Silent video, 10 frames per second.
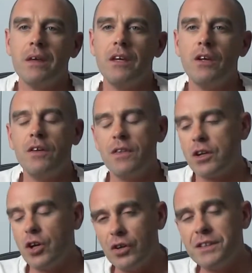the
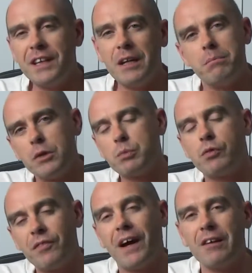content must
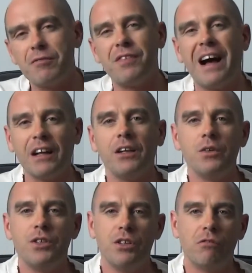provide value
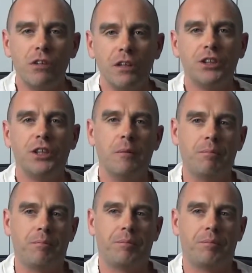to your readership.